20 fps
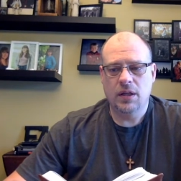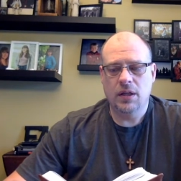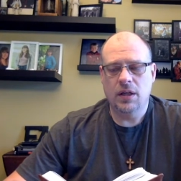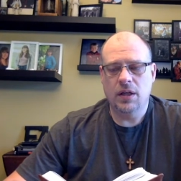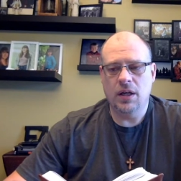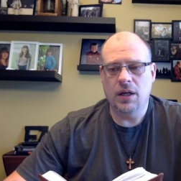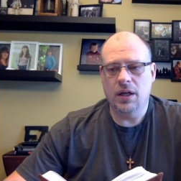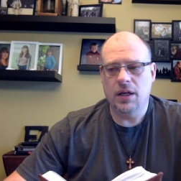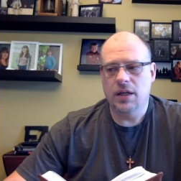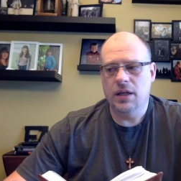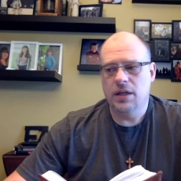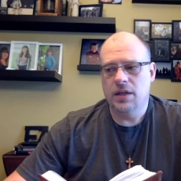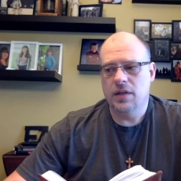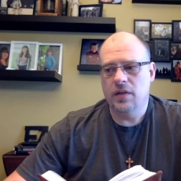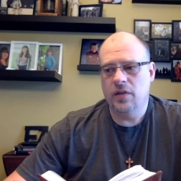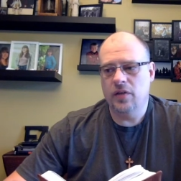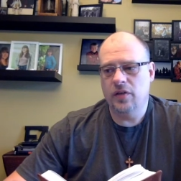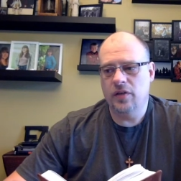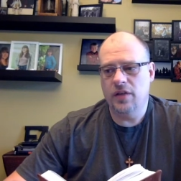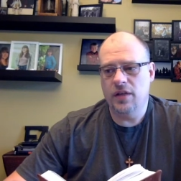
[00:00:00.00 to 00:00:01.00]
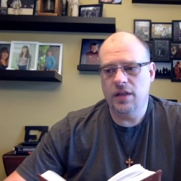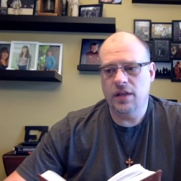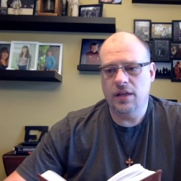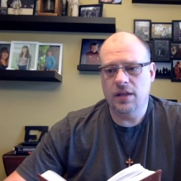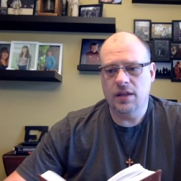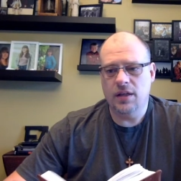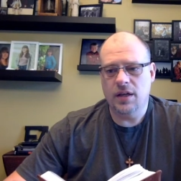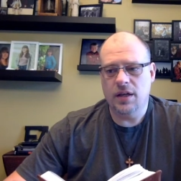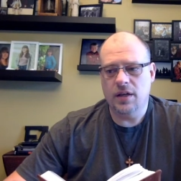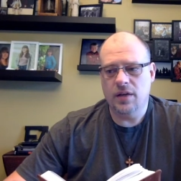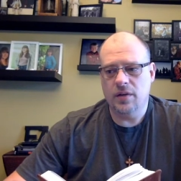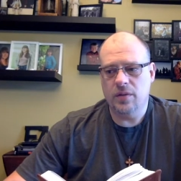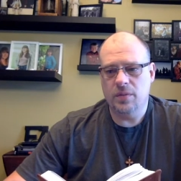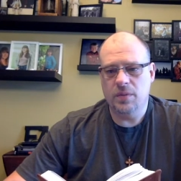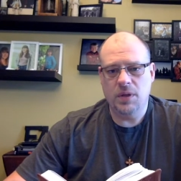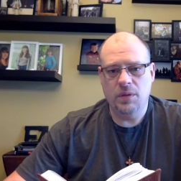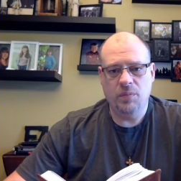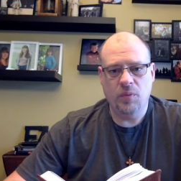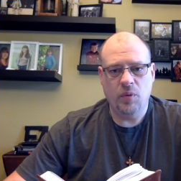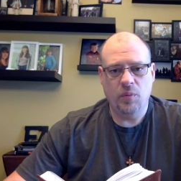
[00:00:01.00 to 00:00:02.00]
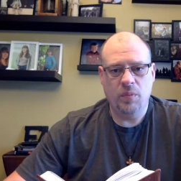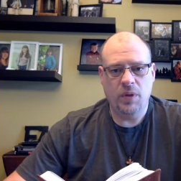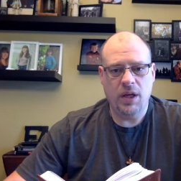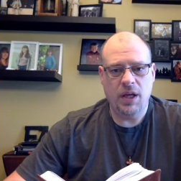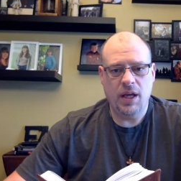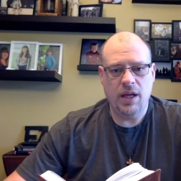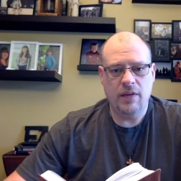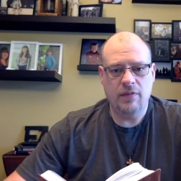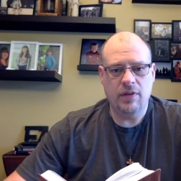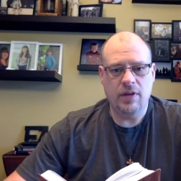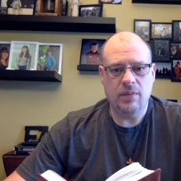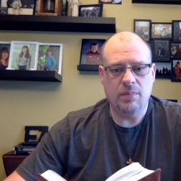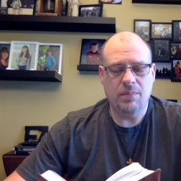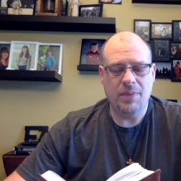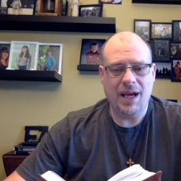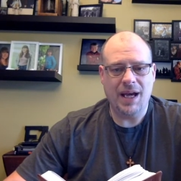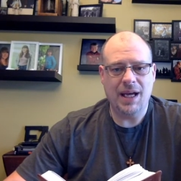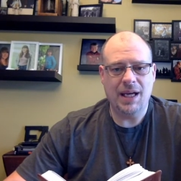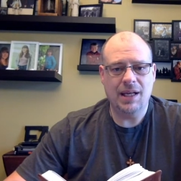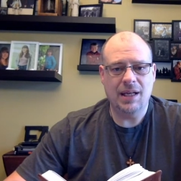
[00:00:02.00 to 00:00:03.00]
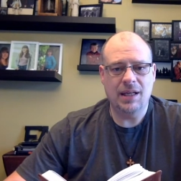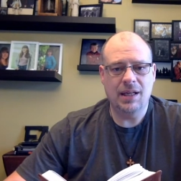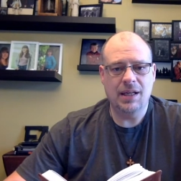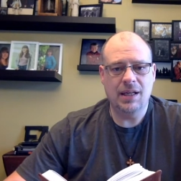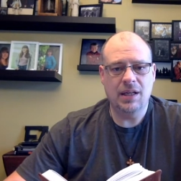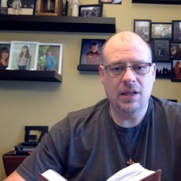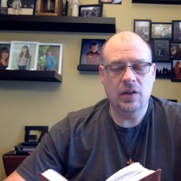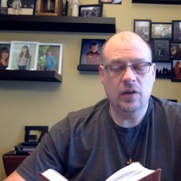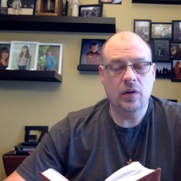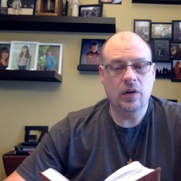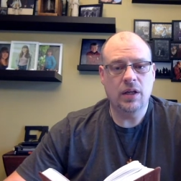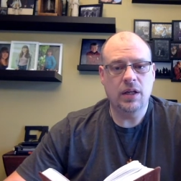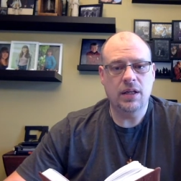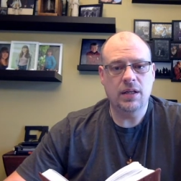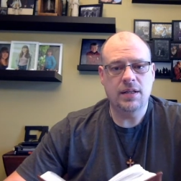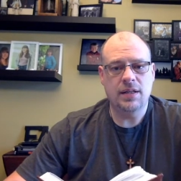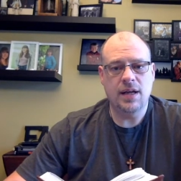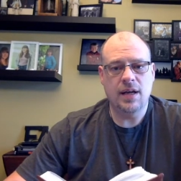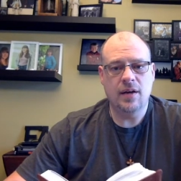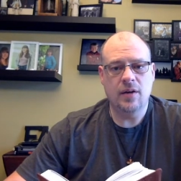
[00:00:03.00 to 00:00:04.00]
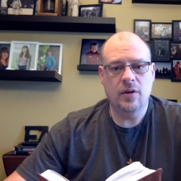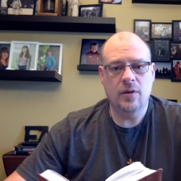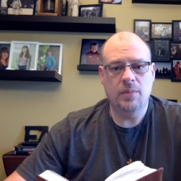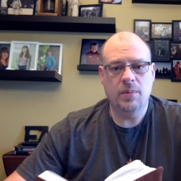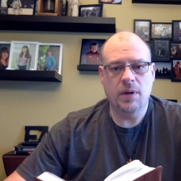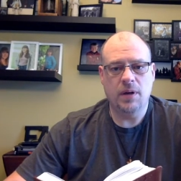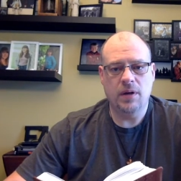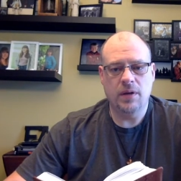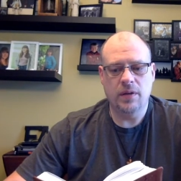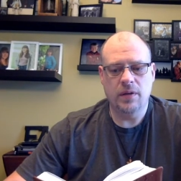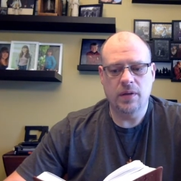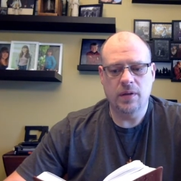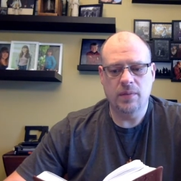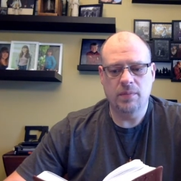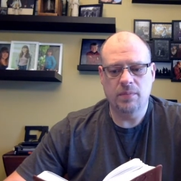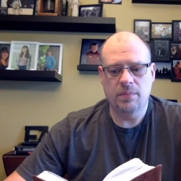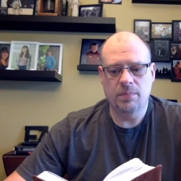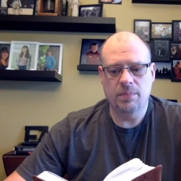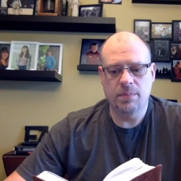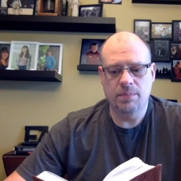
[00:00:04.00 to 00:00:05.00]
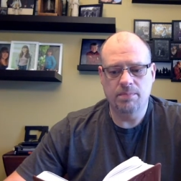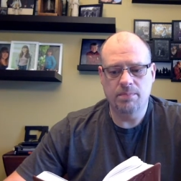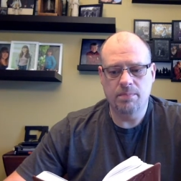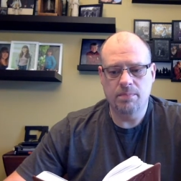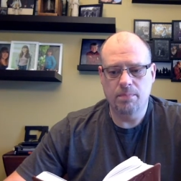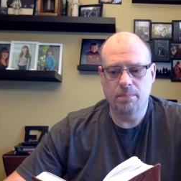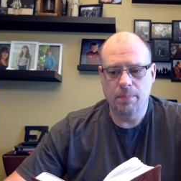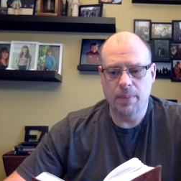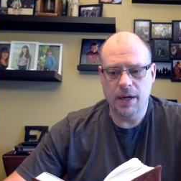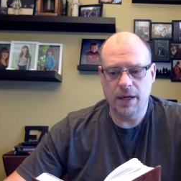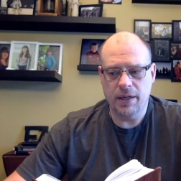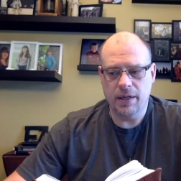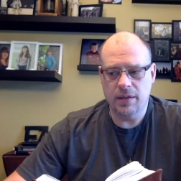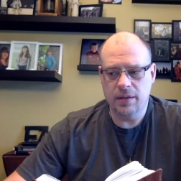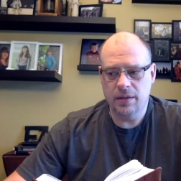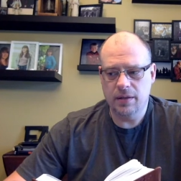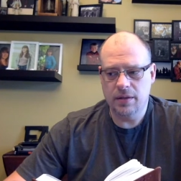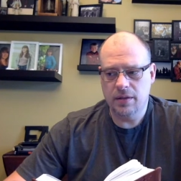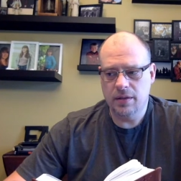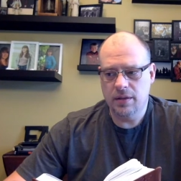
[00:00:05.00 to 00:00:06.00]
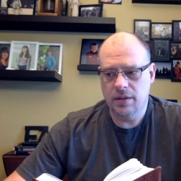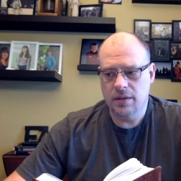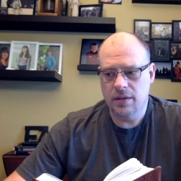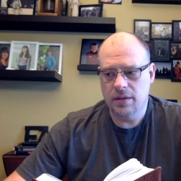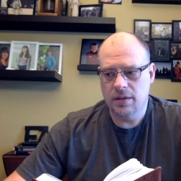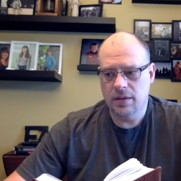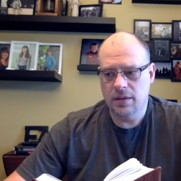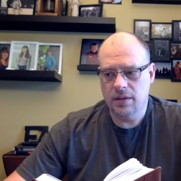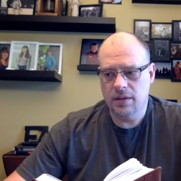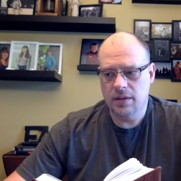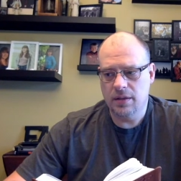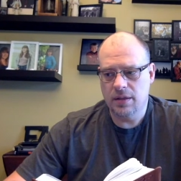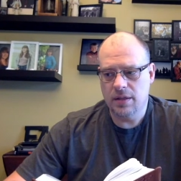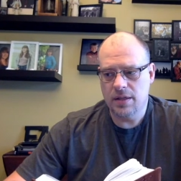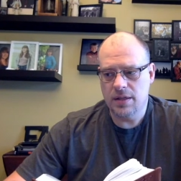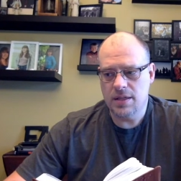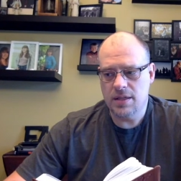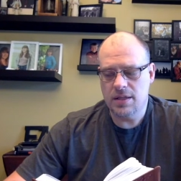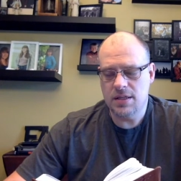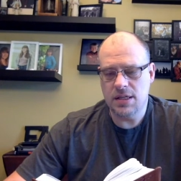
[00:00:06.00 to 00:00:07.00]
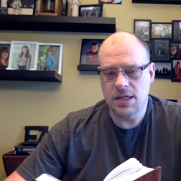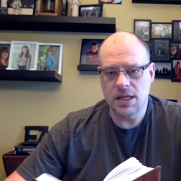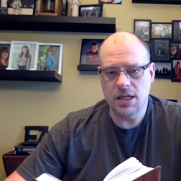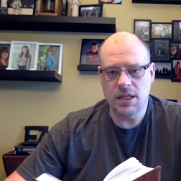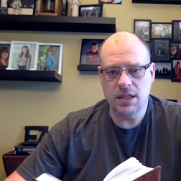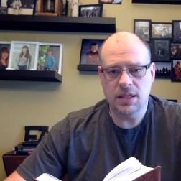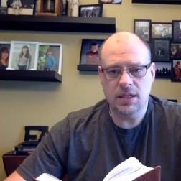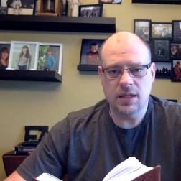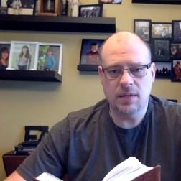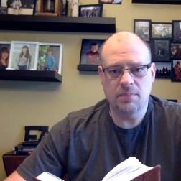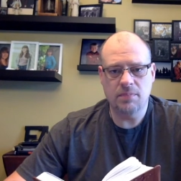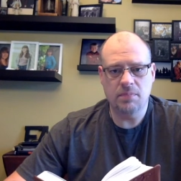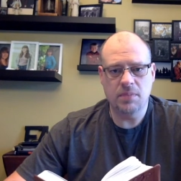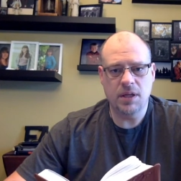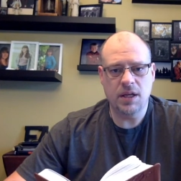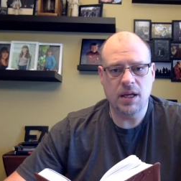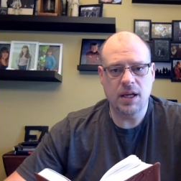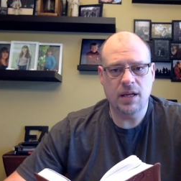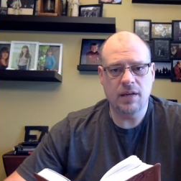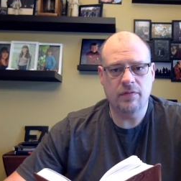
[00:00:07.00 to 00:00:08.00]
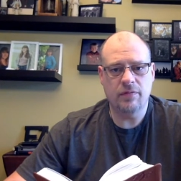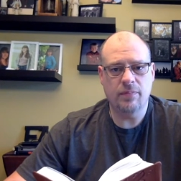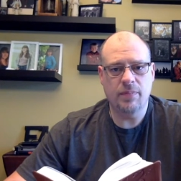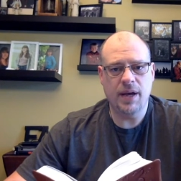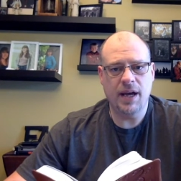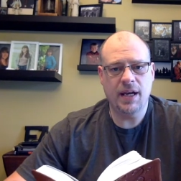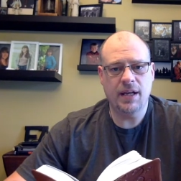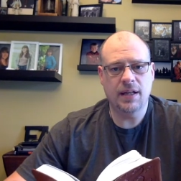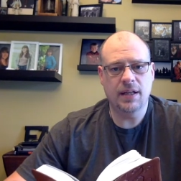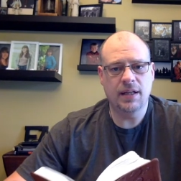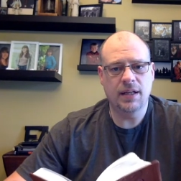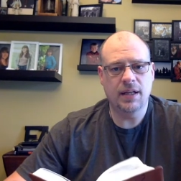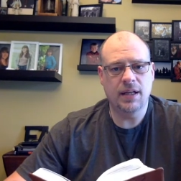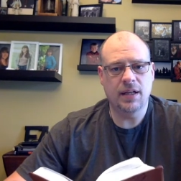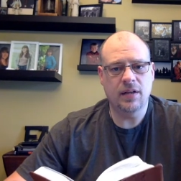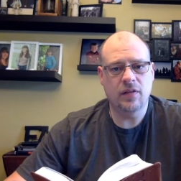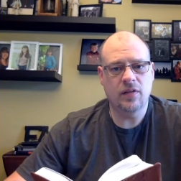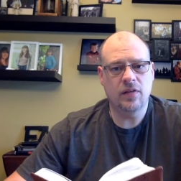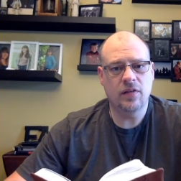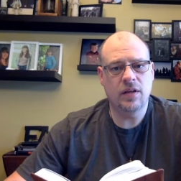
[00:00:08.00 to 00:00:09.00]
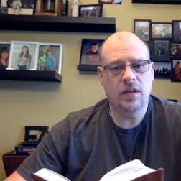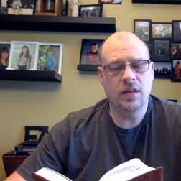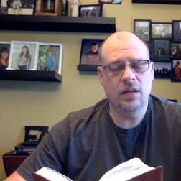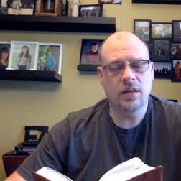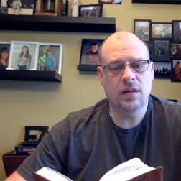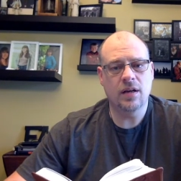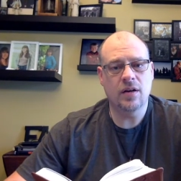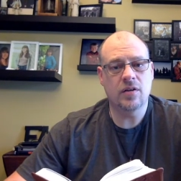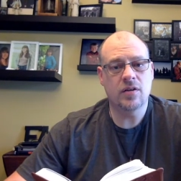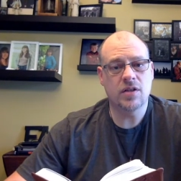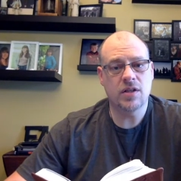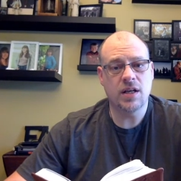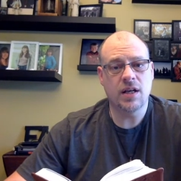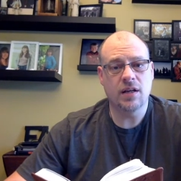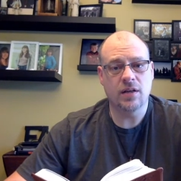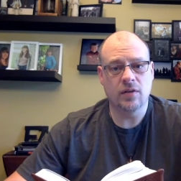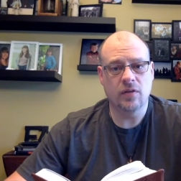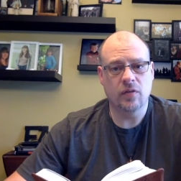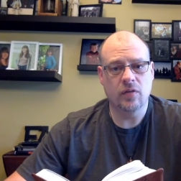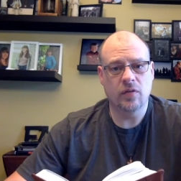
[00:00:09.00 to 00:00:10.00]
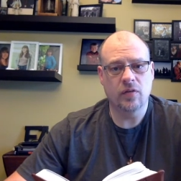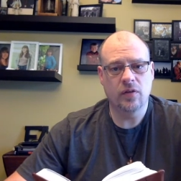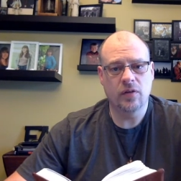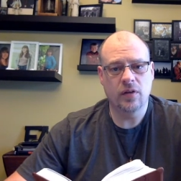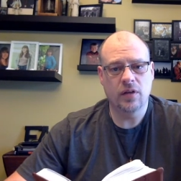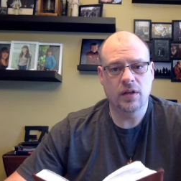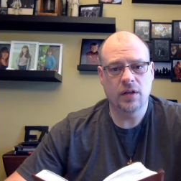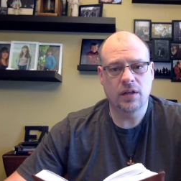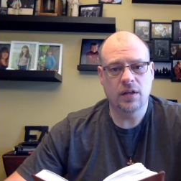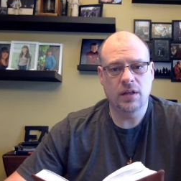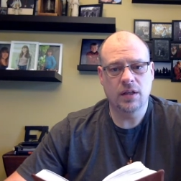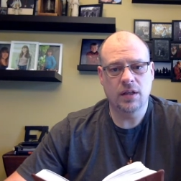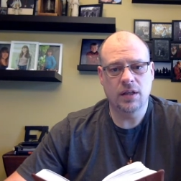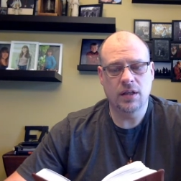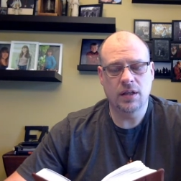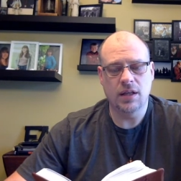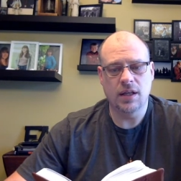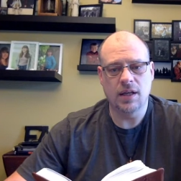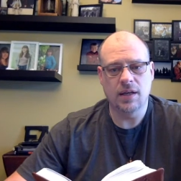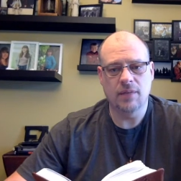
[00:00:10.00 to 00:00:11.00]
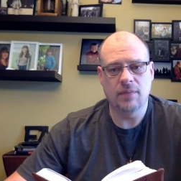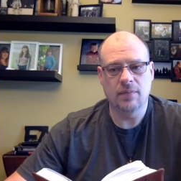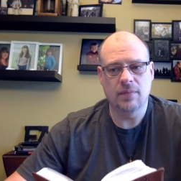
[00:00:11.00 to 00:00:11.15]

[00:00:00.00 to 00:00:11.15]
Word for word: Not seeing other people behaving badly and looking down upon them, but seeing them behave badly and seeing ourselves in them.